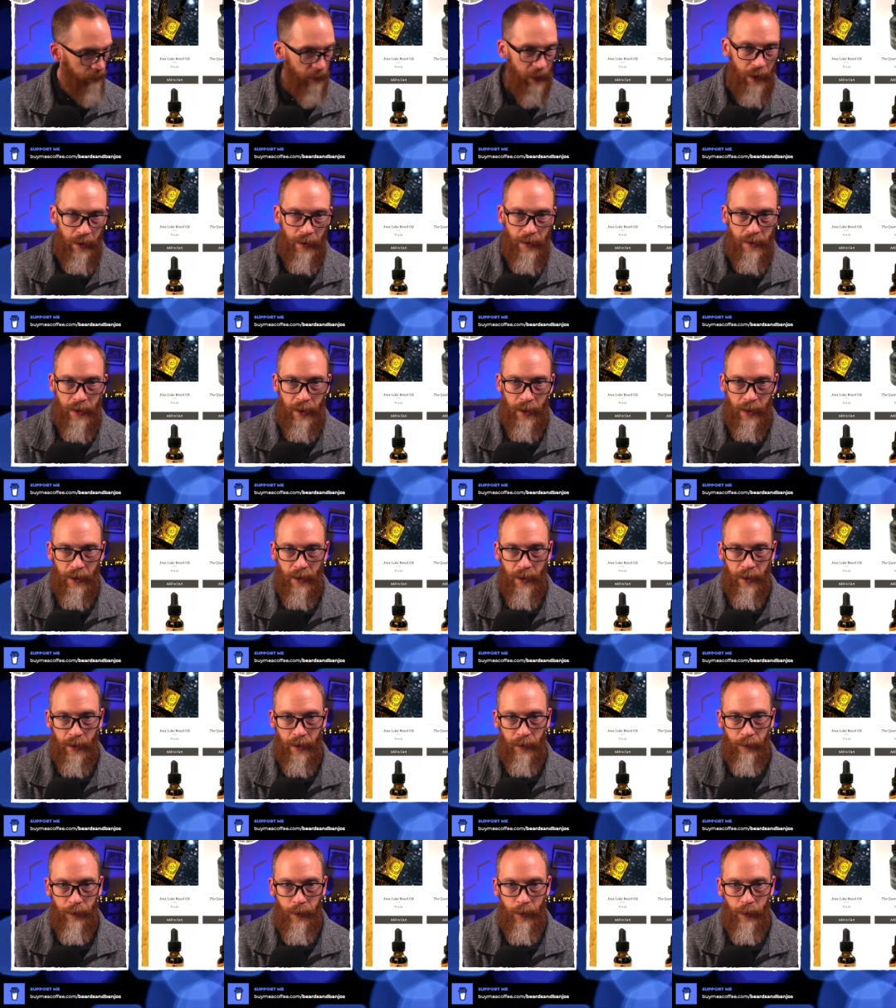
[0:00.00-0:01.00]
Let's take a look
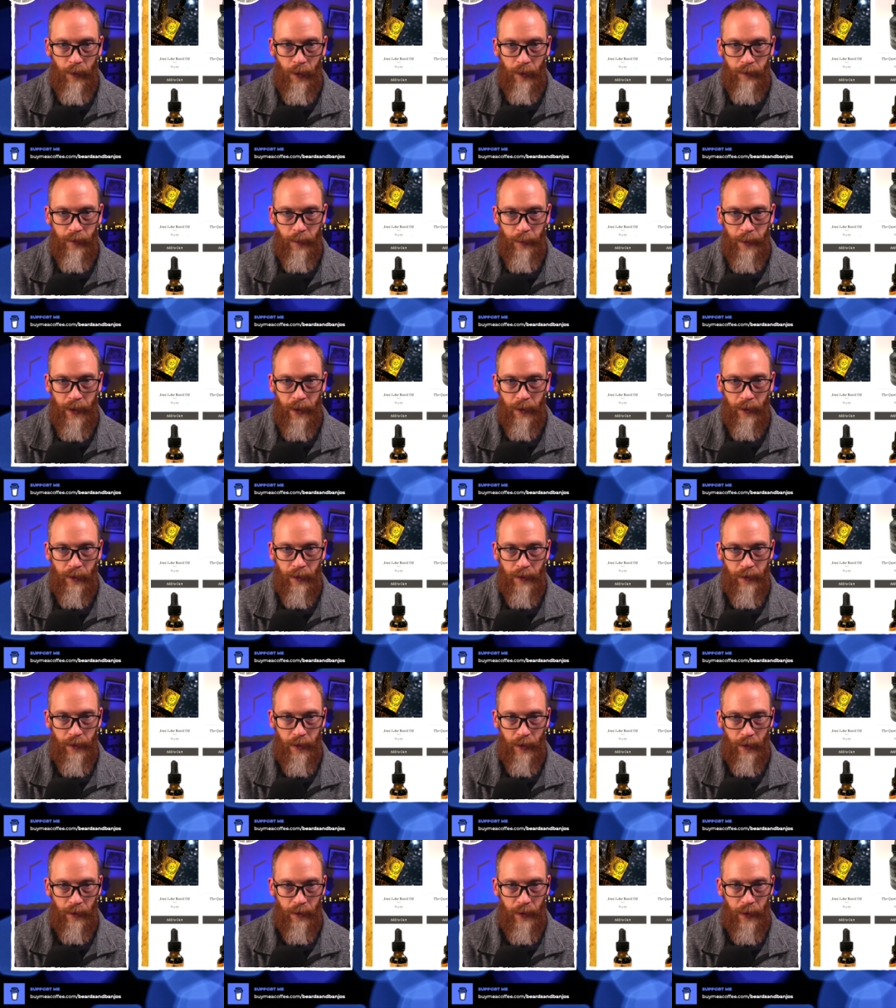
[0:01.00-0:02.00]
at a few of them here.
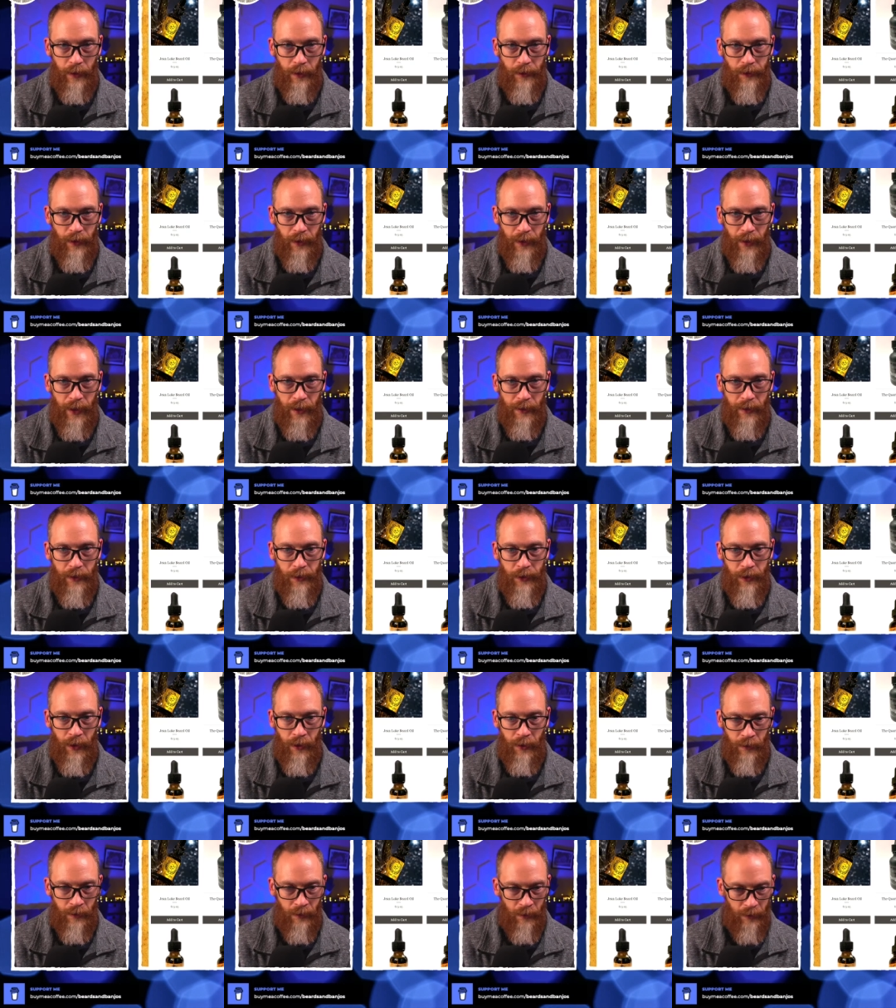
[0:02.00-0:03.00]
Okay, so I got the
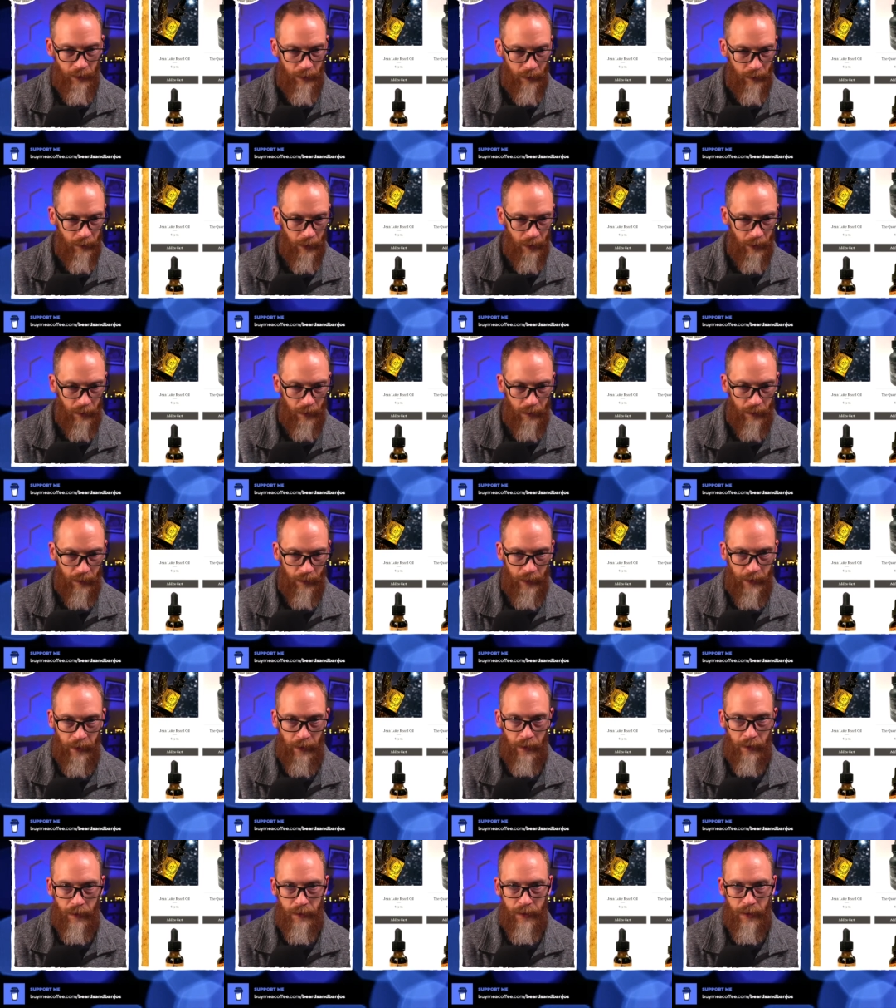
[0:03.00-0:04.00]
Jean-Luc
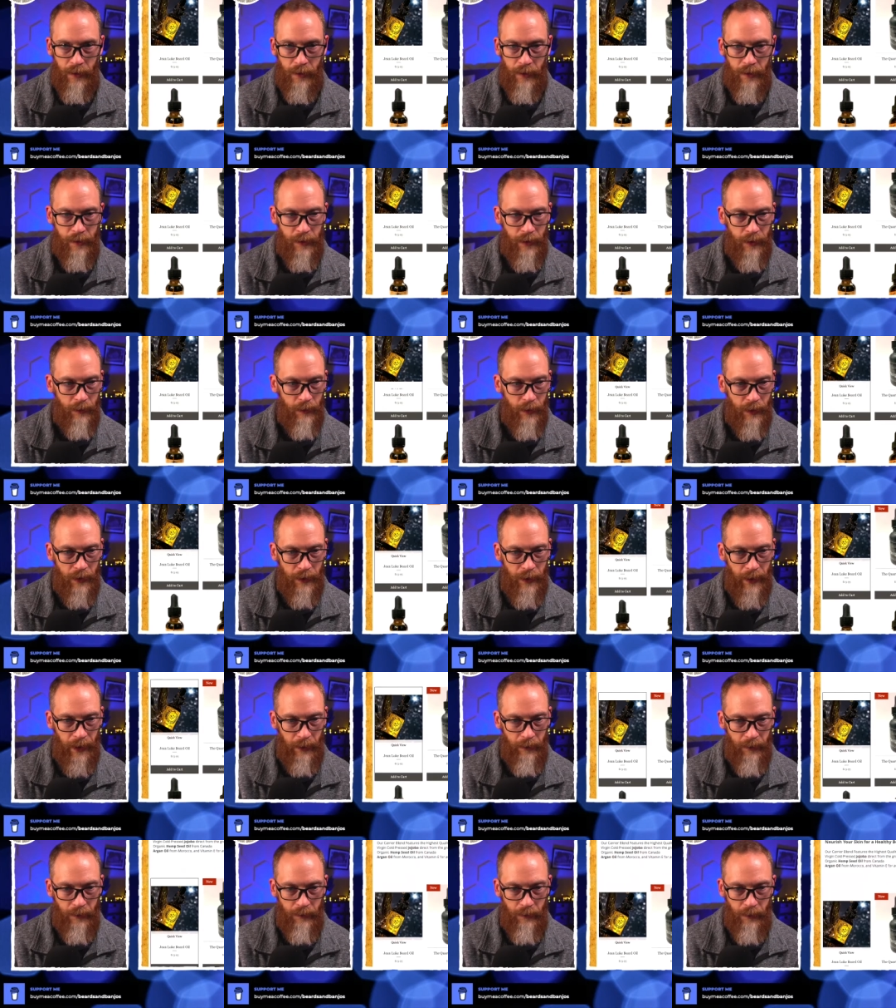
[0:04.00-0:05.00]
earlier, so let's see what
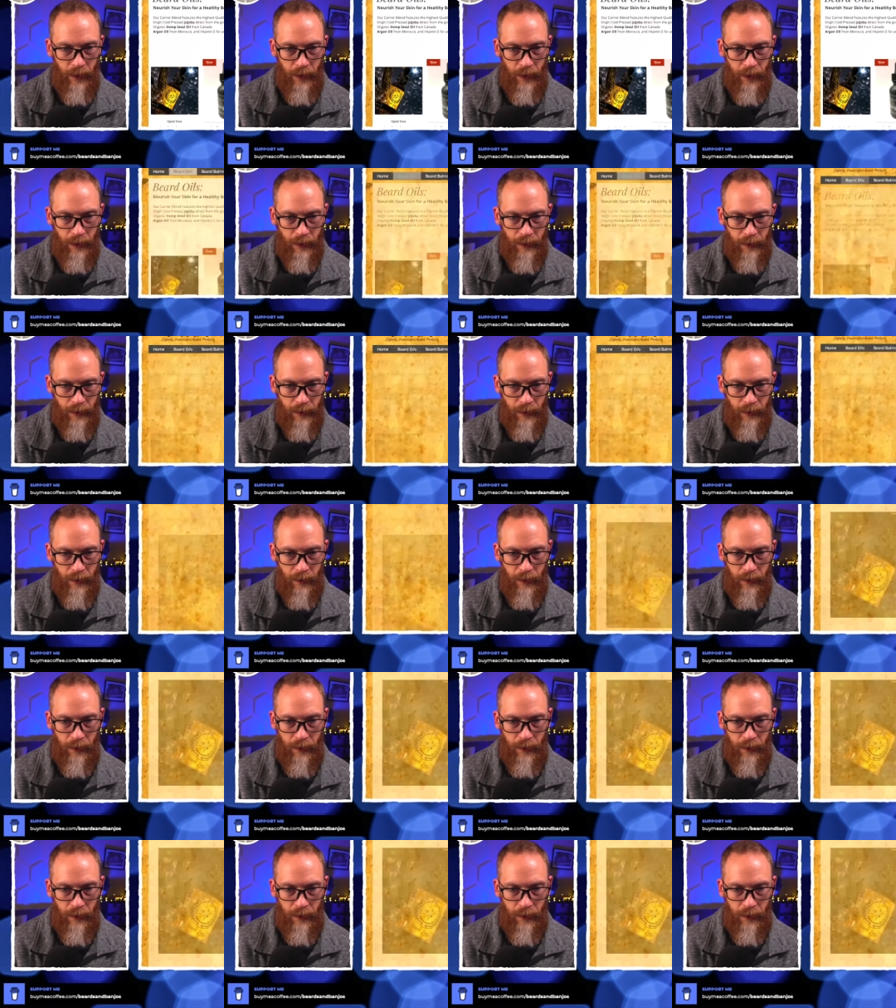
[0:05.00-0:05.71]
that one was.